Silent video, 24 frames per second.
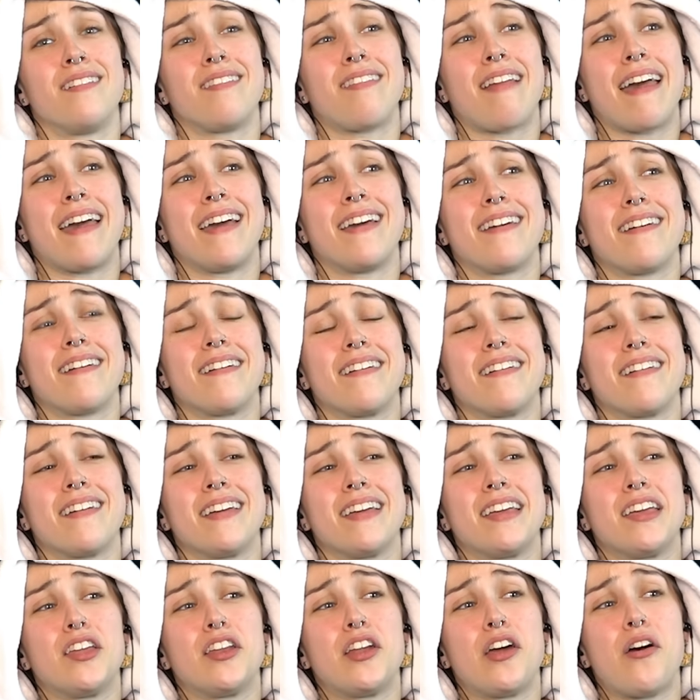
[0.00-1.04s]
Like,
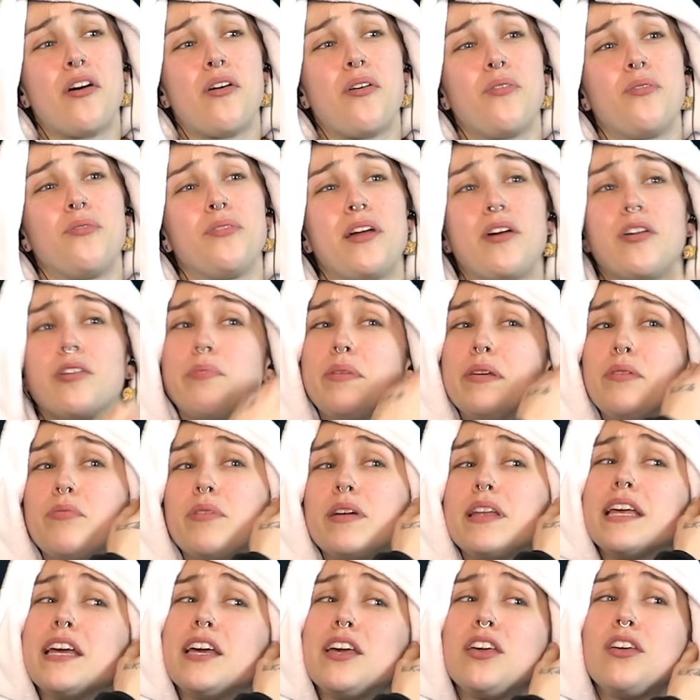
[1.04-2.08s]
you know, that would be
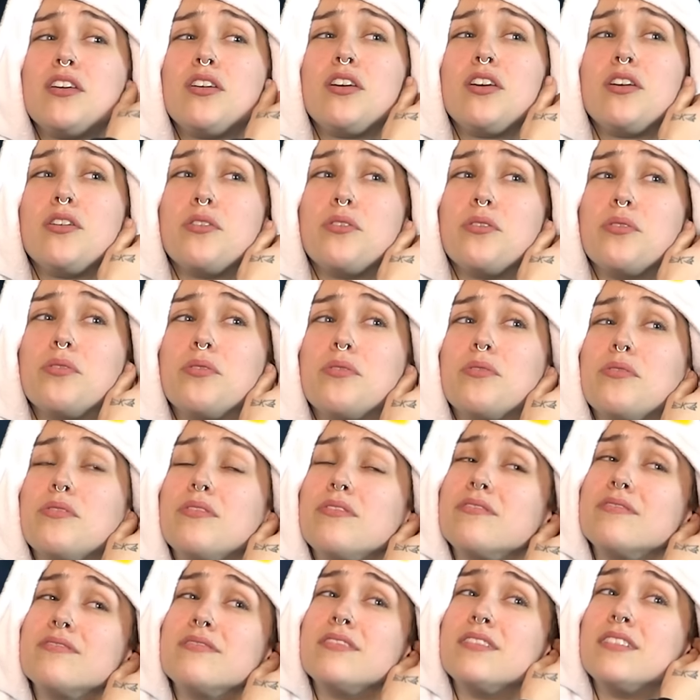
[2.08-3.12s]
really cute.
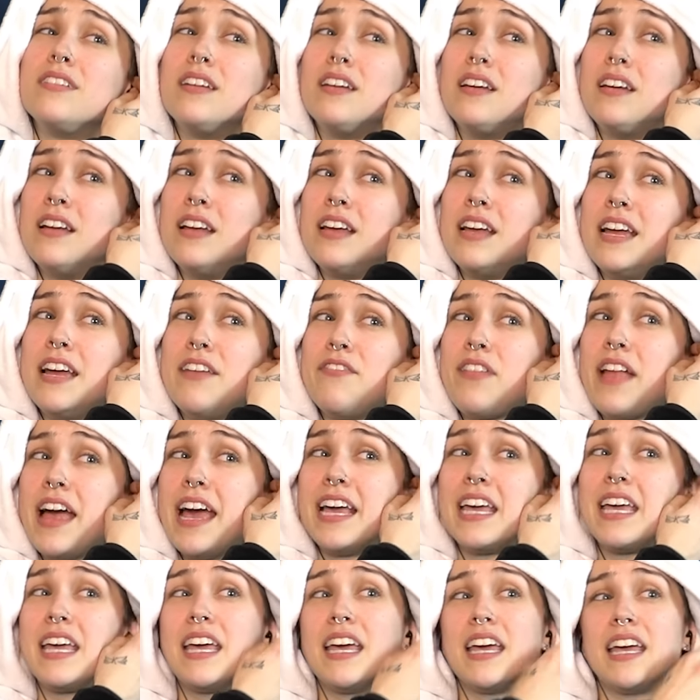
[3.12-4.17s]
If,
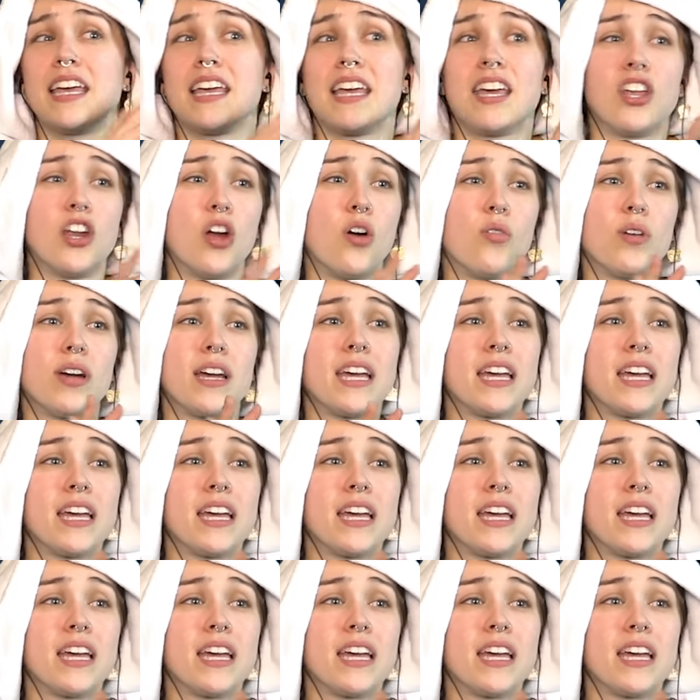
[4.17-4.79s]
like, you know,